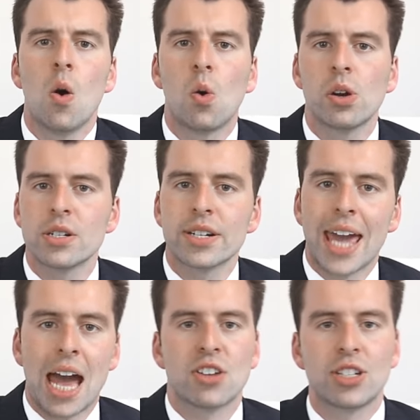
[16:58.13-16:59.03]
or your
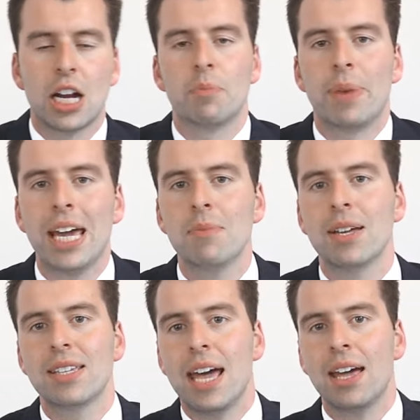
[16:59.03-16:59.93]
cash down
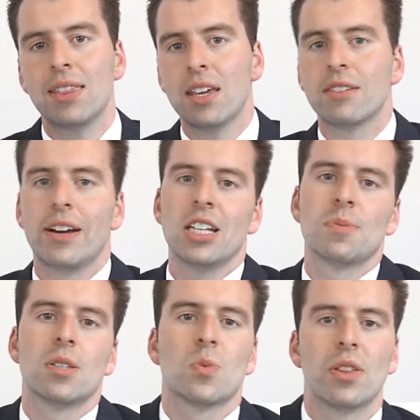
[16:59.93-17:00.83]
payment and the
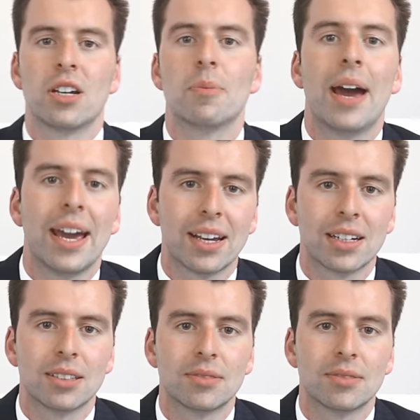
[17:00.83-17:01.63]
arrangements with your bank.